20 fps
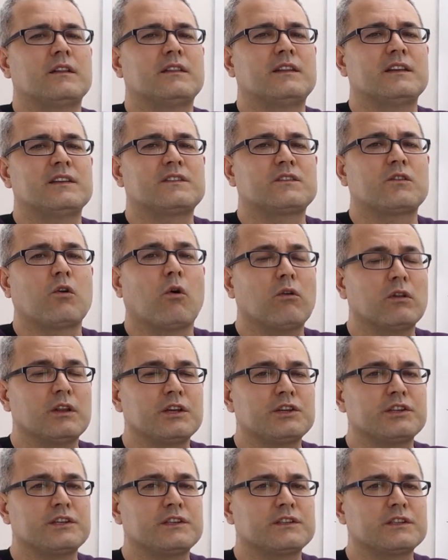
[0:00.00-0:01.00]
this
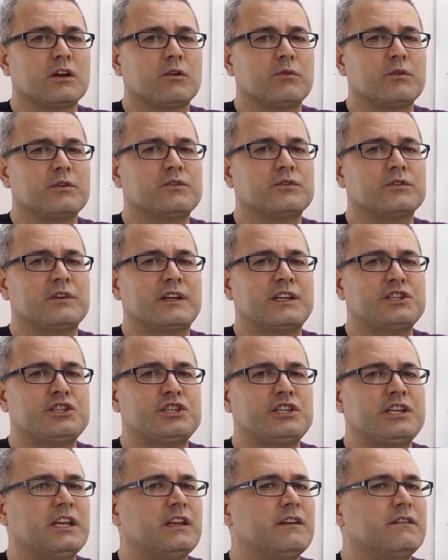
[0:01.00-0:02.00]
coalition is going to
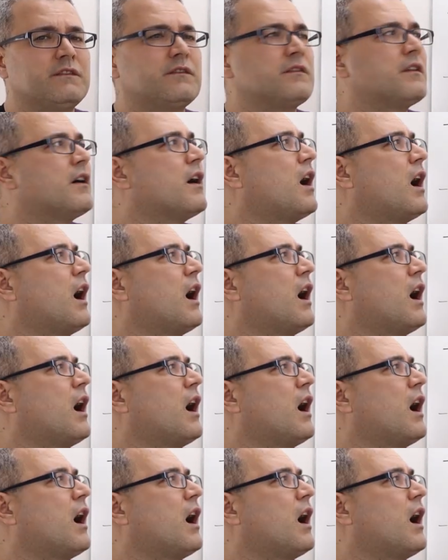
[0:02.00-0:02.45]
achieve